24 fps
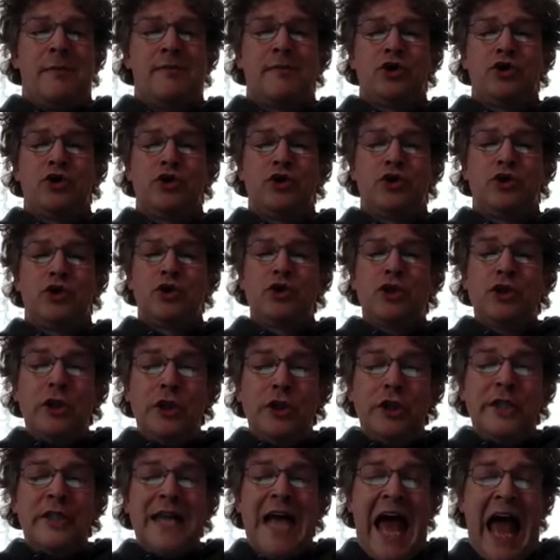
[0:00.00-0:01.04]
You
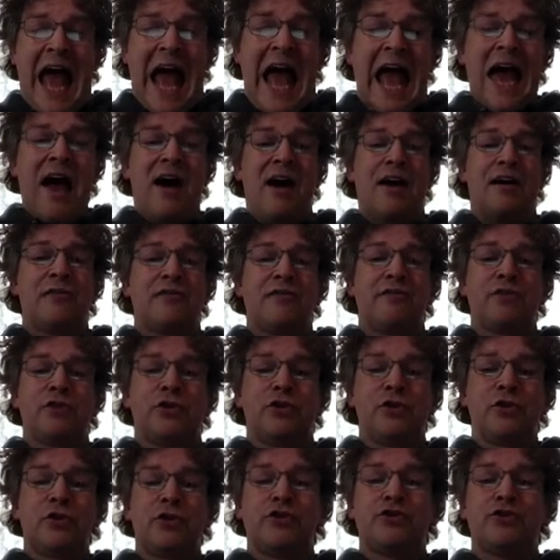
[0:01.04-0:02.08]
should have
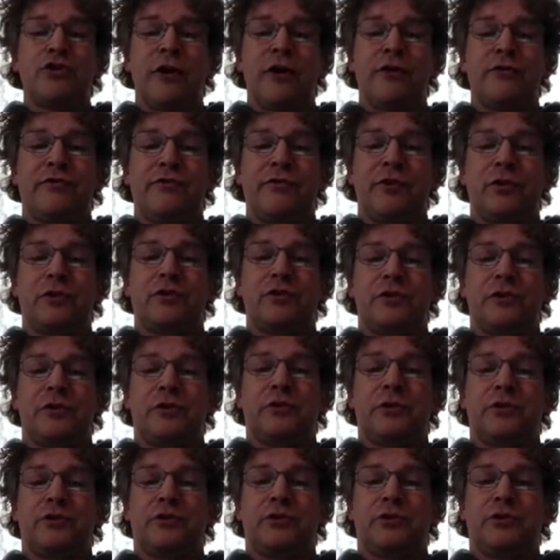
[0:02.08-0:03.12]
Google Drive folder
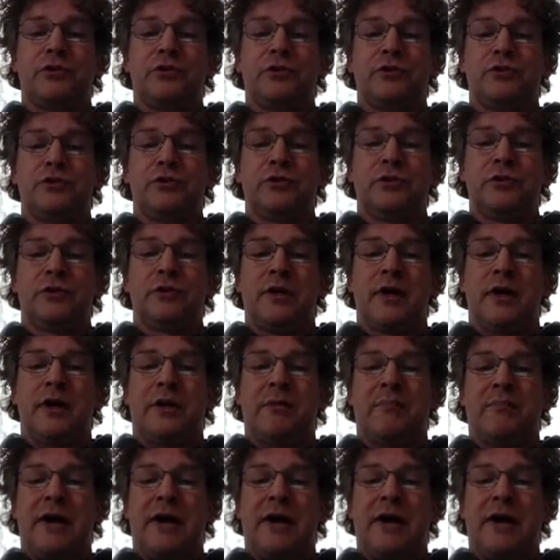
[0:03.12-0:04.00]
with Google